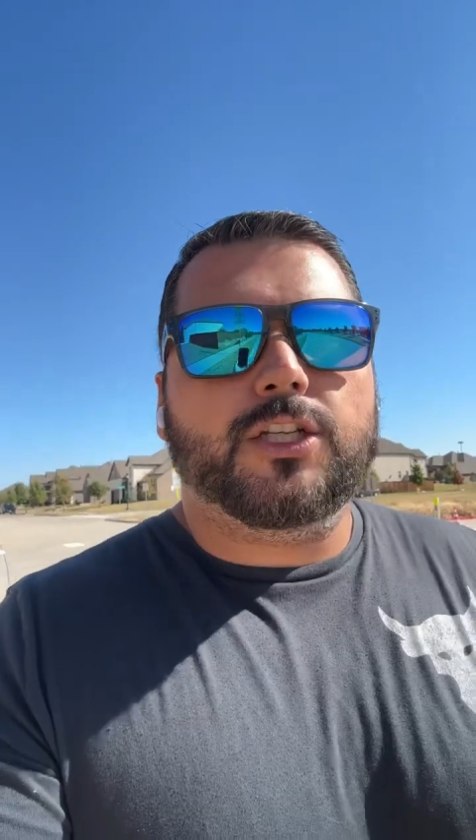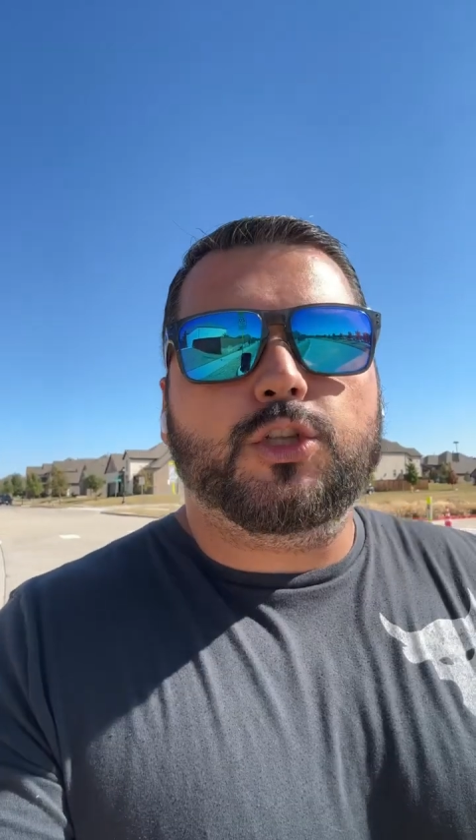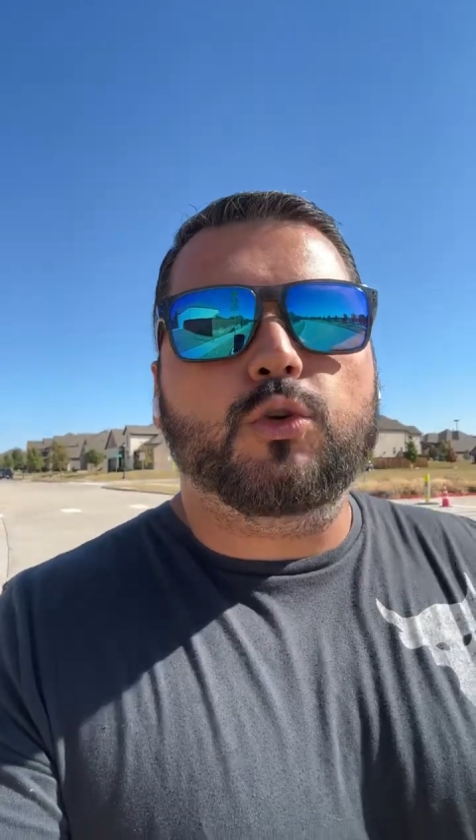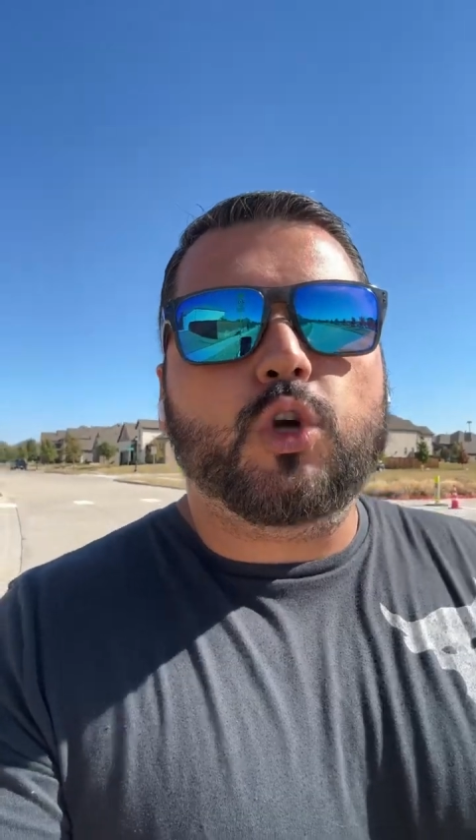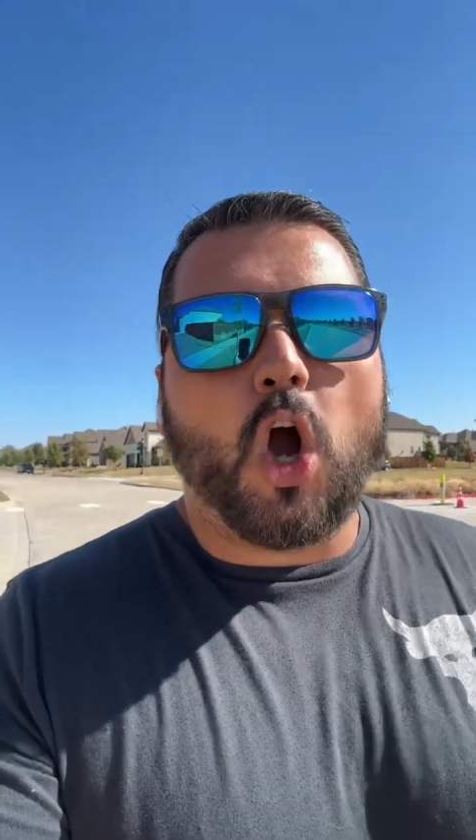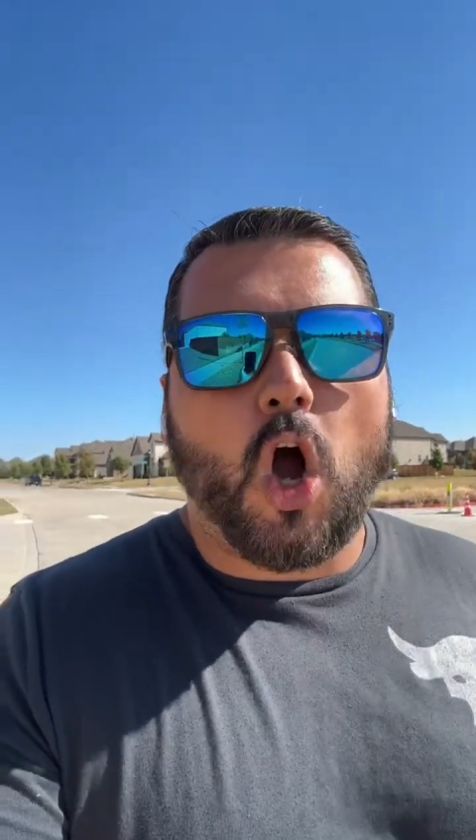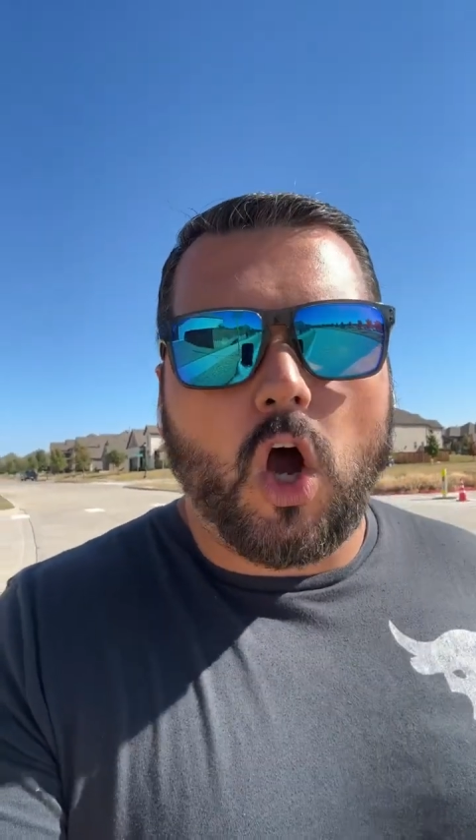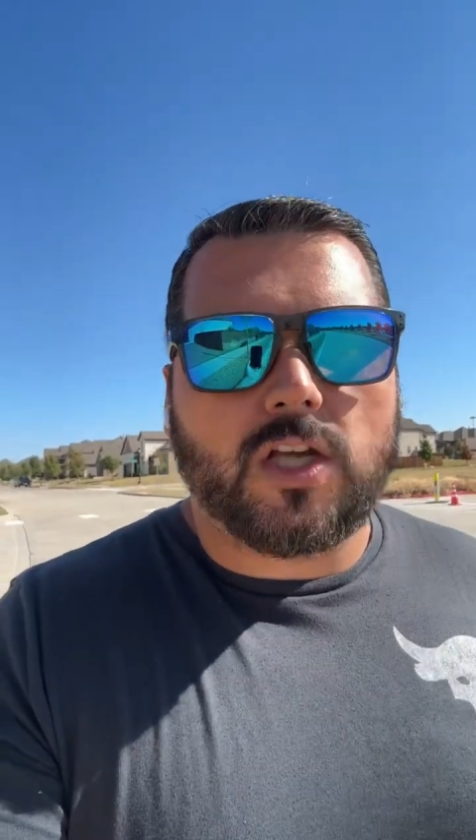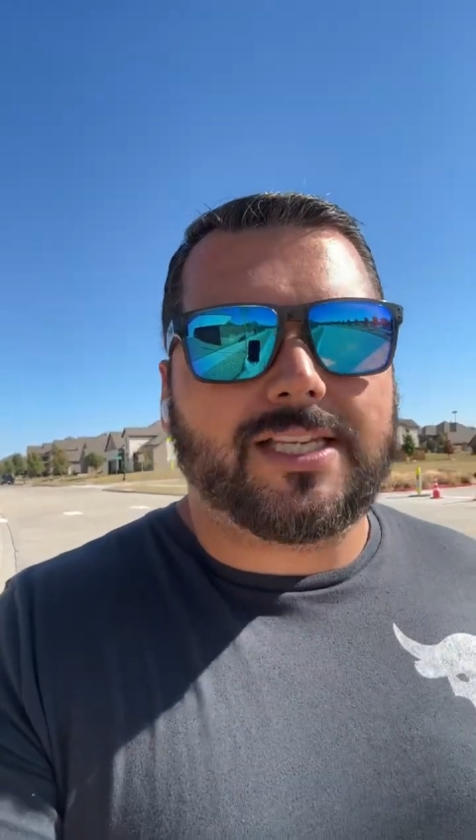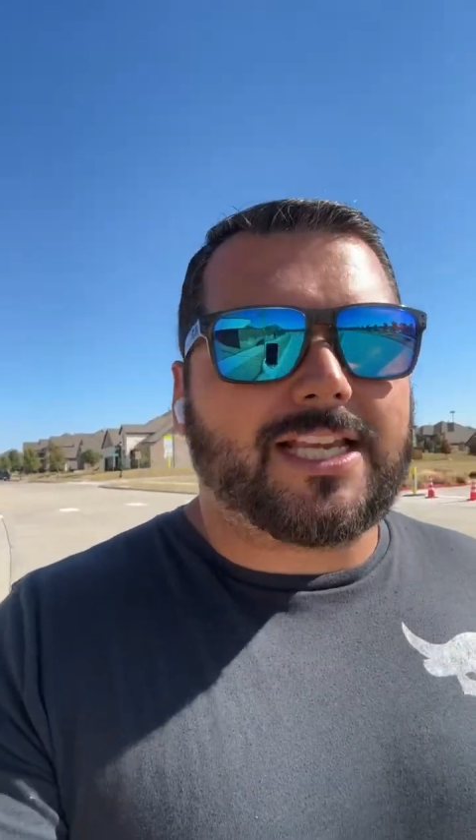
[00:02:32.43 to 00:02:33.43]
to
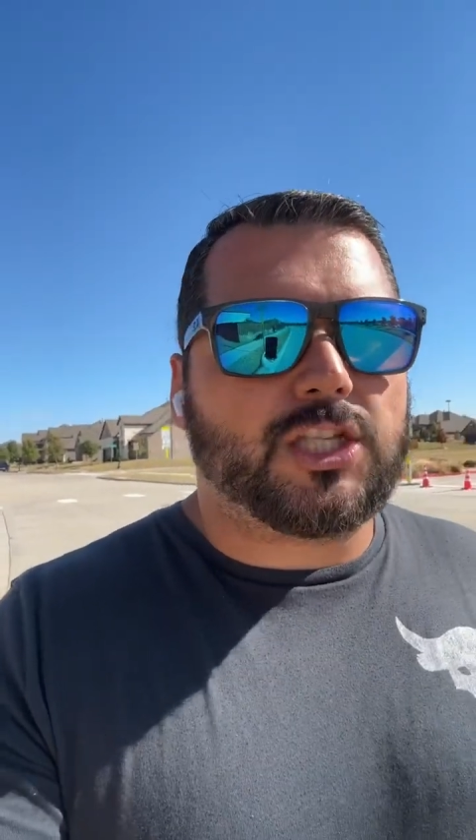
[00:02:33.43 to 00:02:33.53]
cause a